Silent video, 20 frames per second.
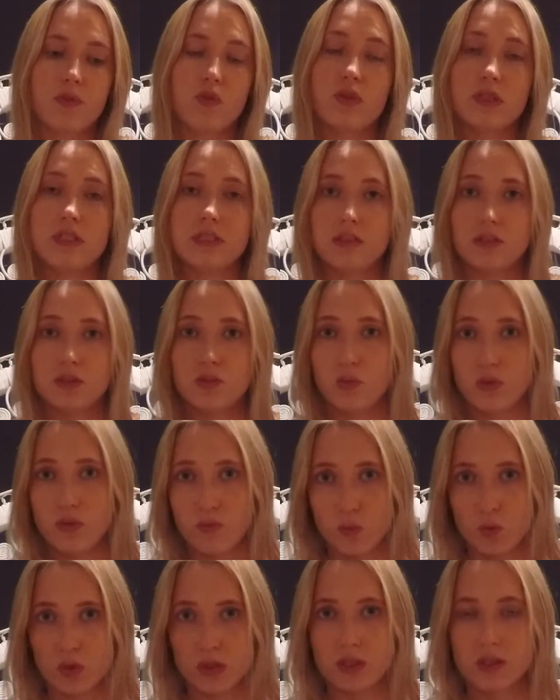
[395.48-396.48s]
crystals with
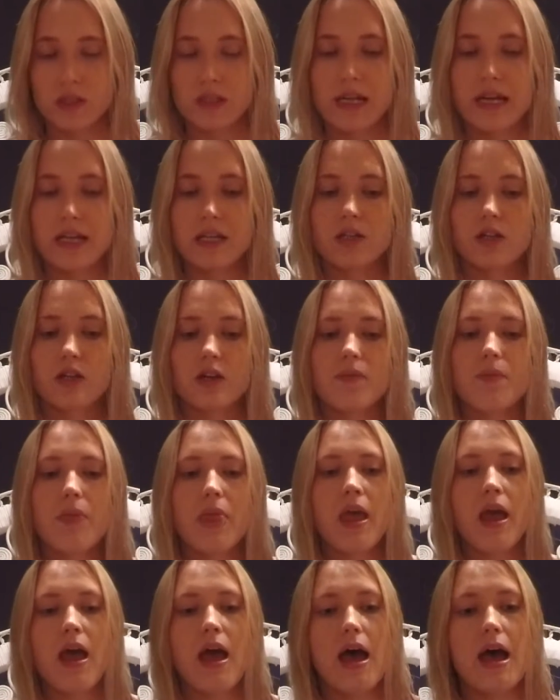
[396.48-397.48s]
water later.
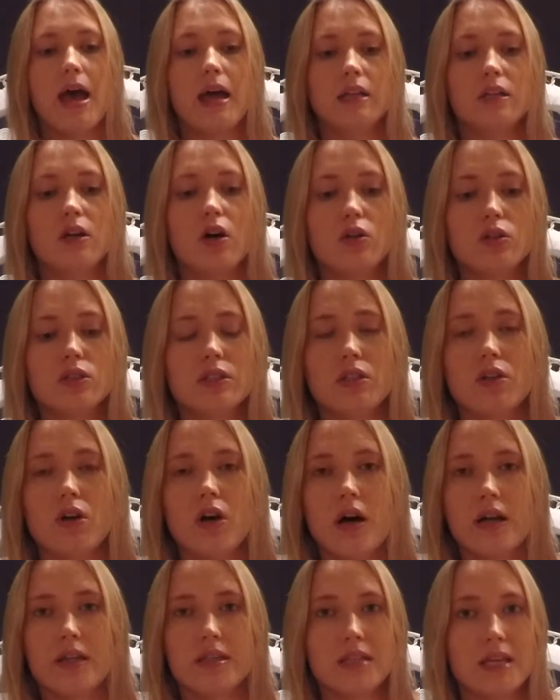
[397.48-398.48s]
And
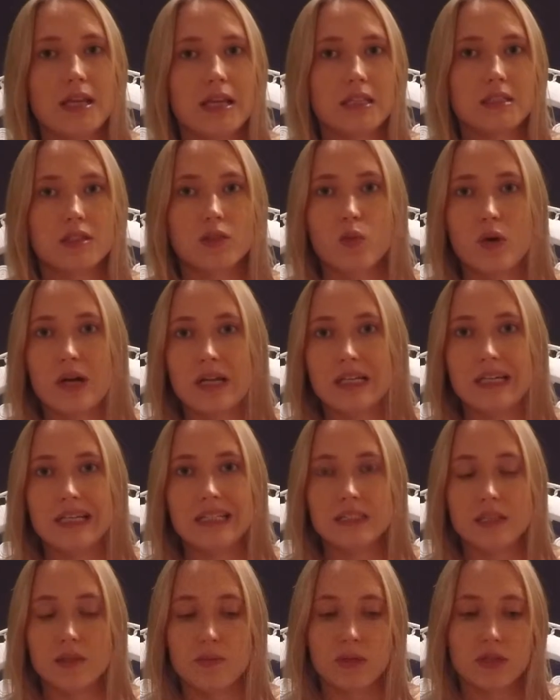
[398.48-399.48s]
also I think it's quite
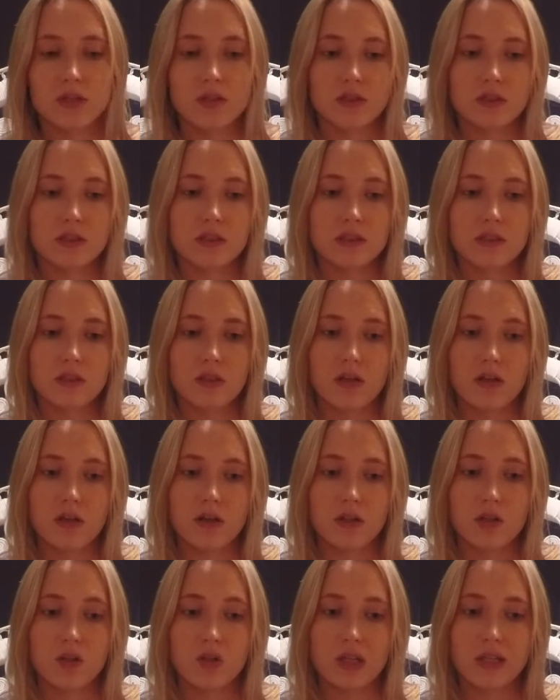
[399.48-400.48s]
easy because
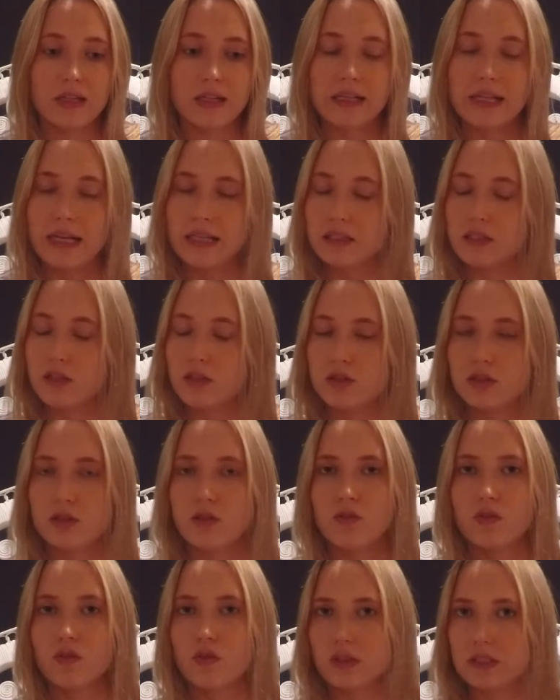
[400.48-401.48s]
you can cleanse lots
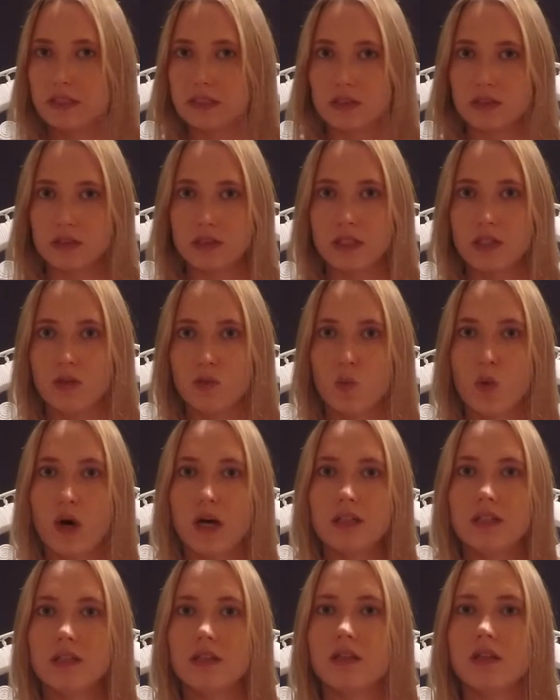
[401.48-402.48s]
of crystals at
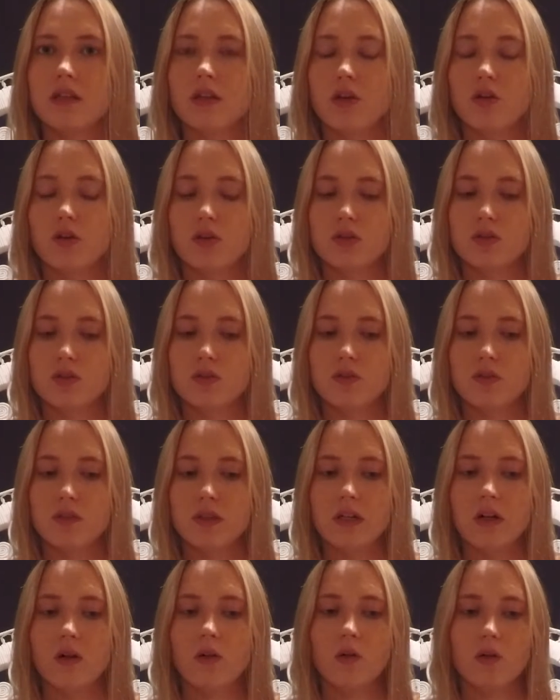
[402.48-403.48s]
once. You could
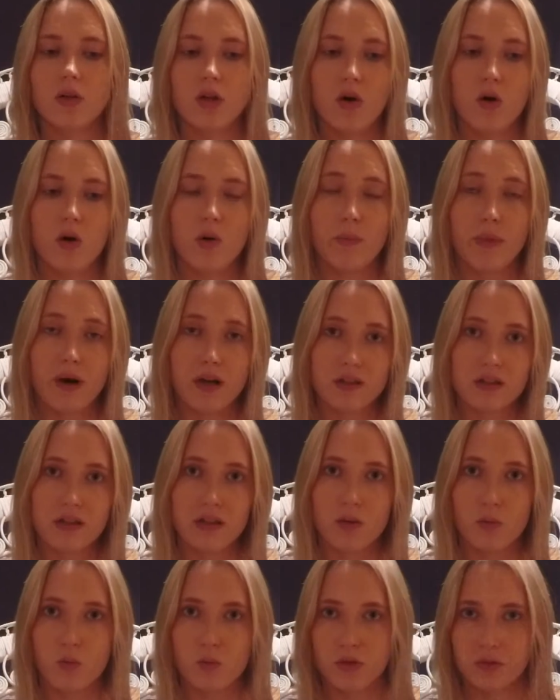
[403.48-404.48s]
fill your
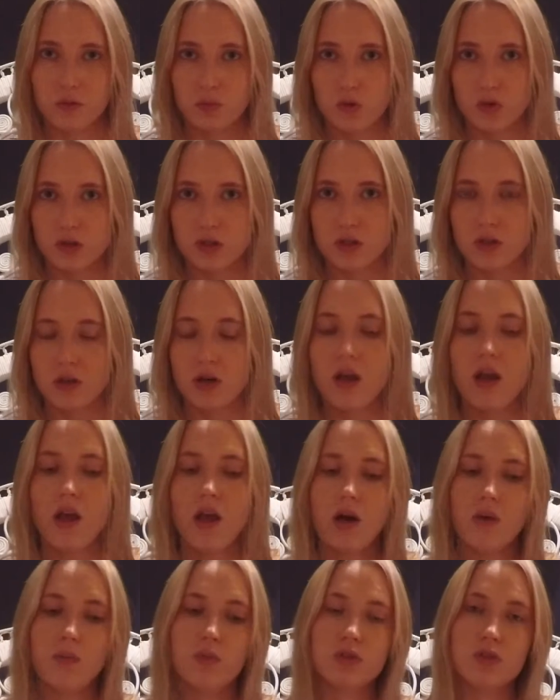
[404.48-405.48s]
bathtub with water,
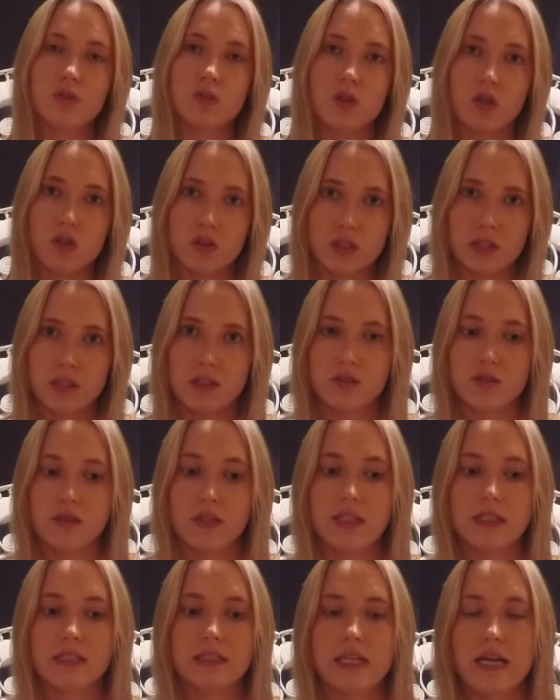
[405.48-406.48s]
put salt into
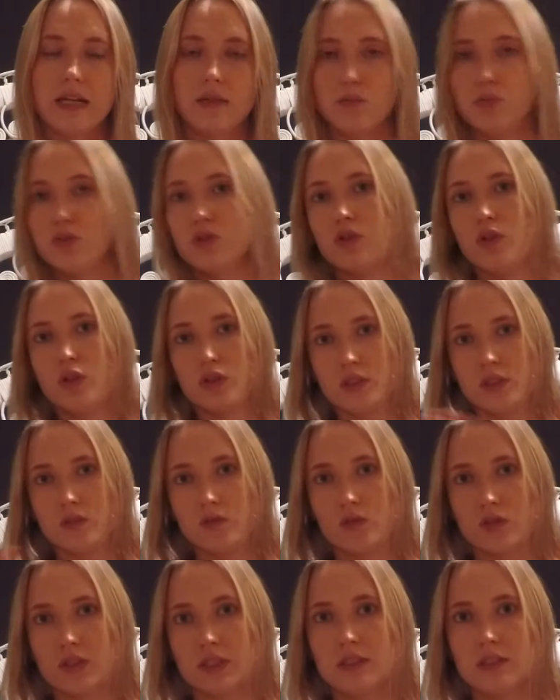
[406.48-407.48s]
it and put lots
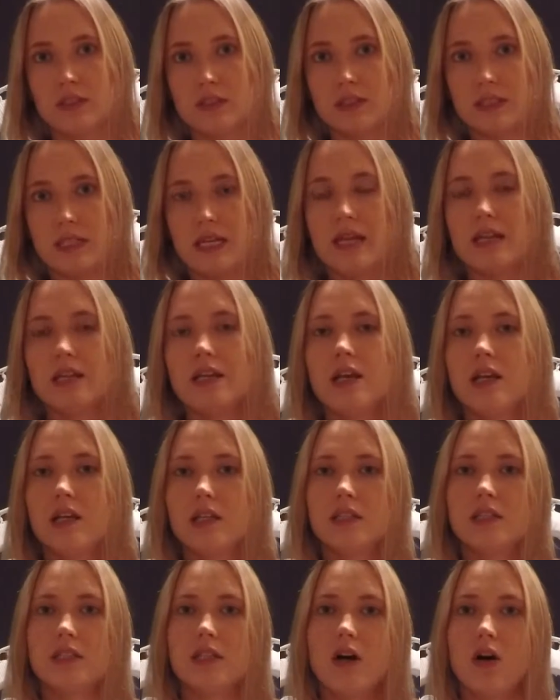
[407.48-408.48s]
of crystals in.
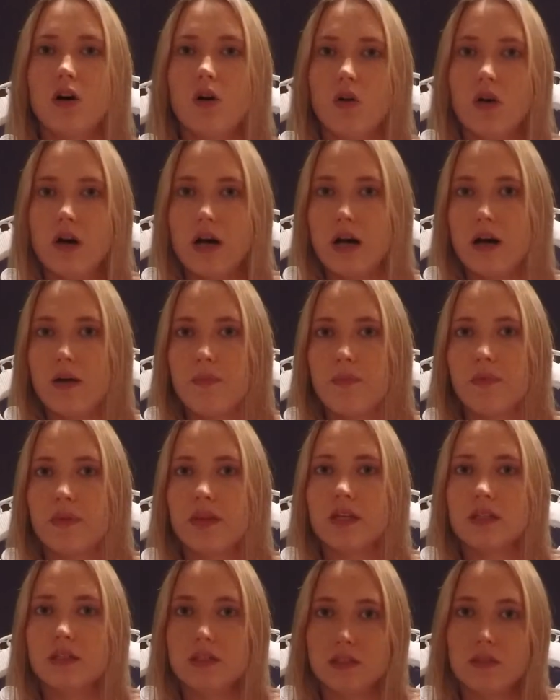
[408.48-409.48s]
So
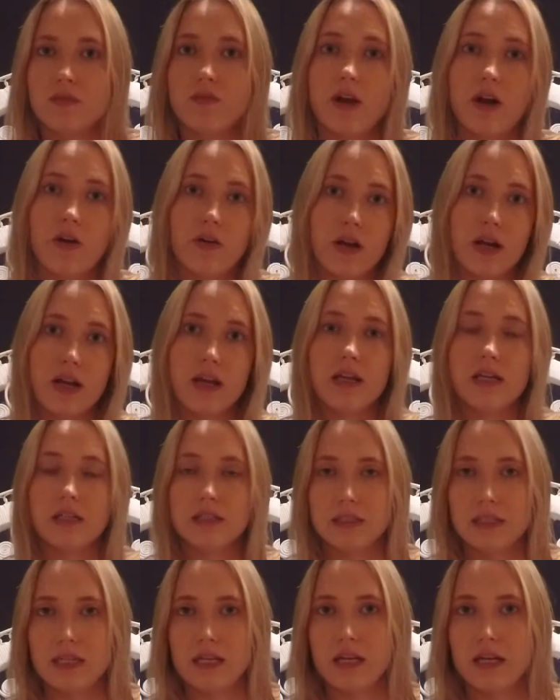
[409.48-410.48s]
it's very
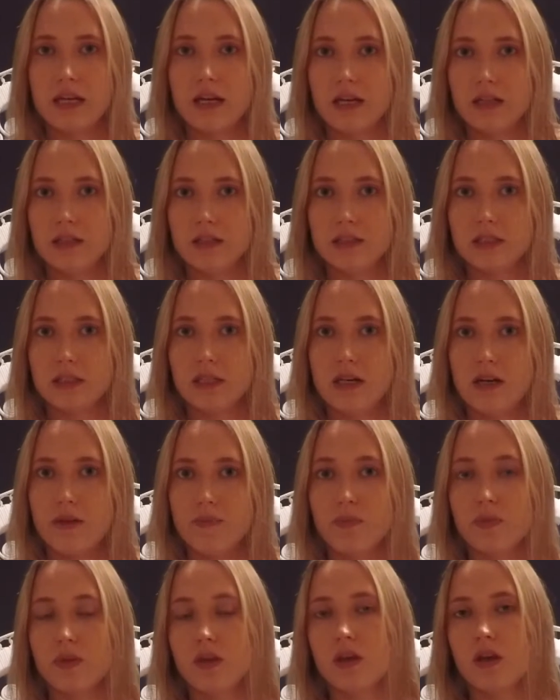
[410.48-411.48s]
easy and
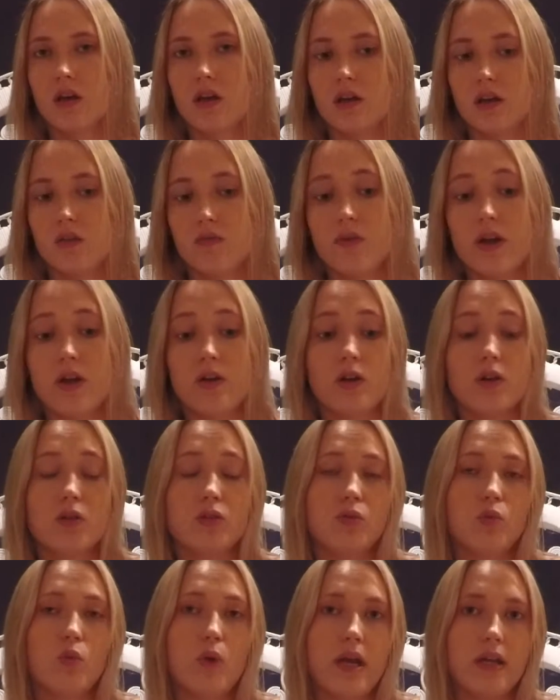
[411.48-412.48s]
a very
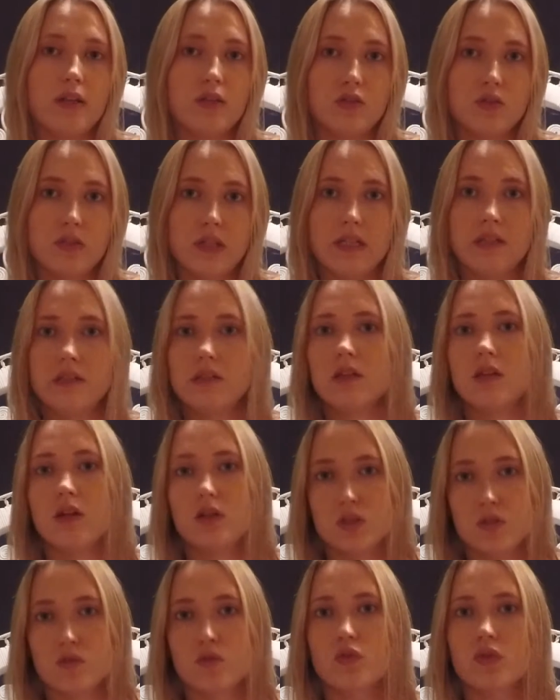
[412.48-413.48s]
good way to cleanse
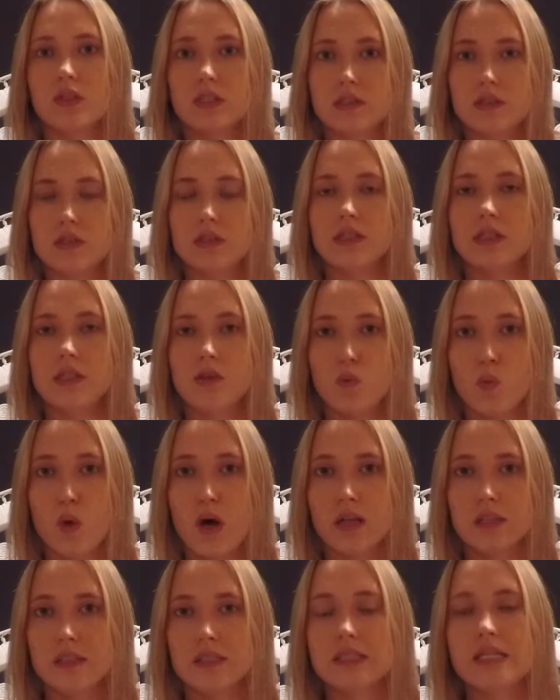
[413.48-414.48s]
lots of crystals at
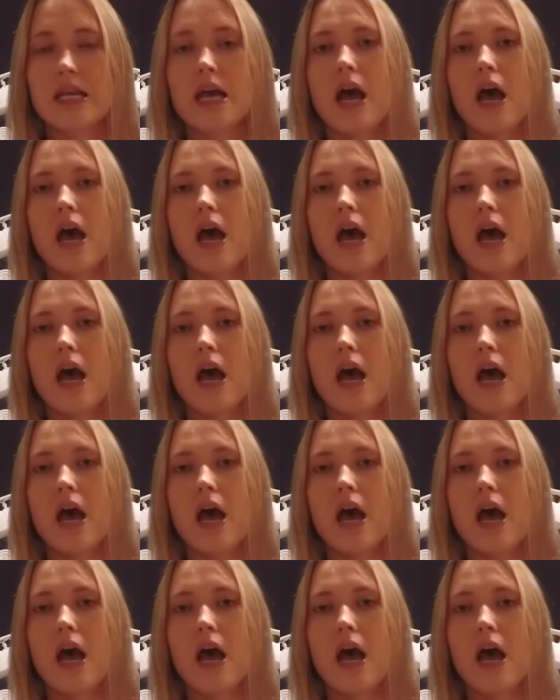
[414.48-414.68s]
once.